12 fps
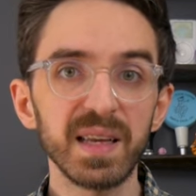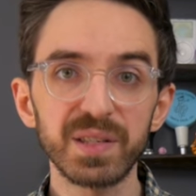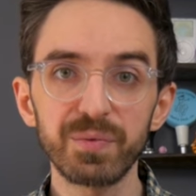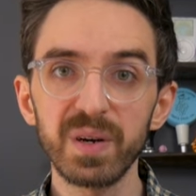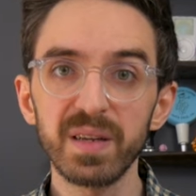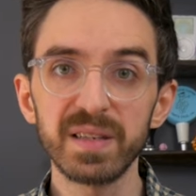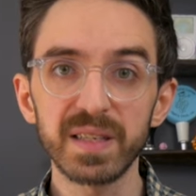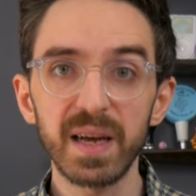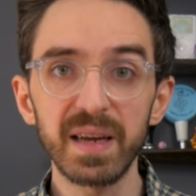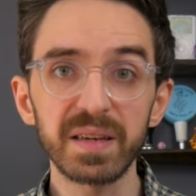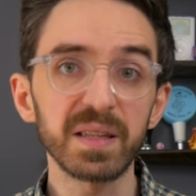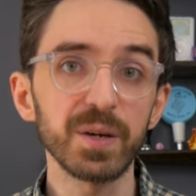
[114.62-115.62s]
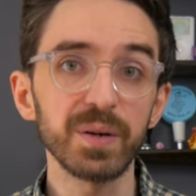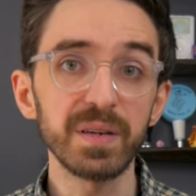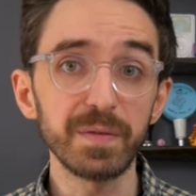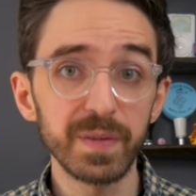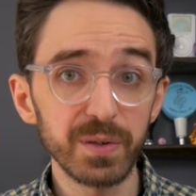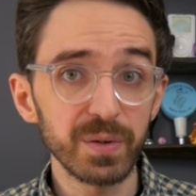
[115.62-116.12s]
as well as
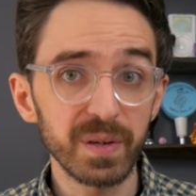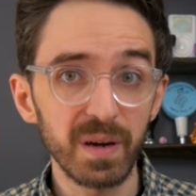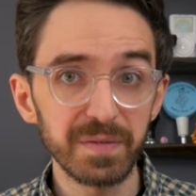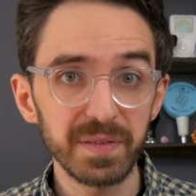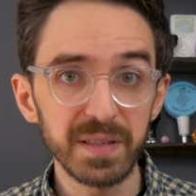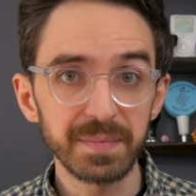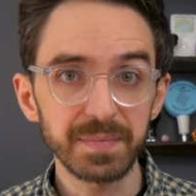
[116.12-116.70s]
high-clarity filter coffee.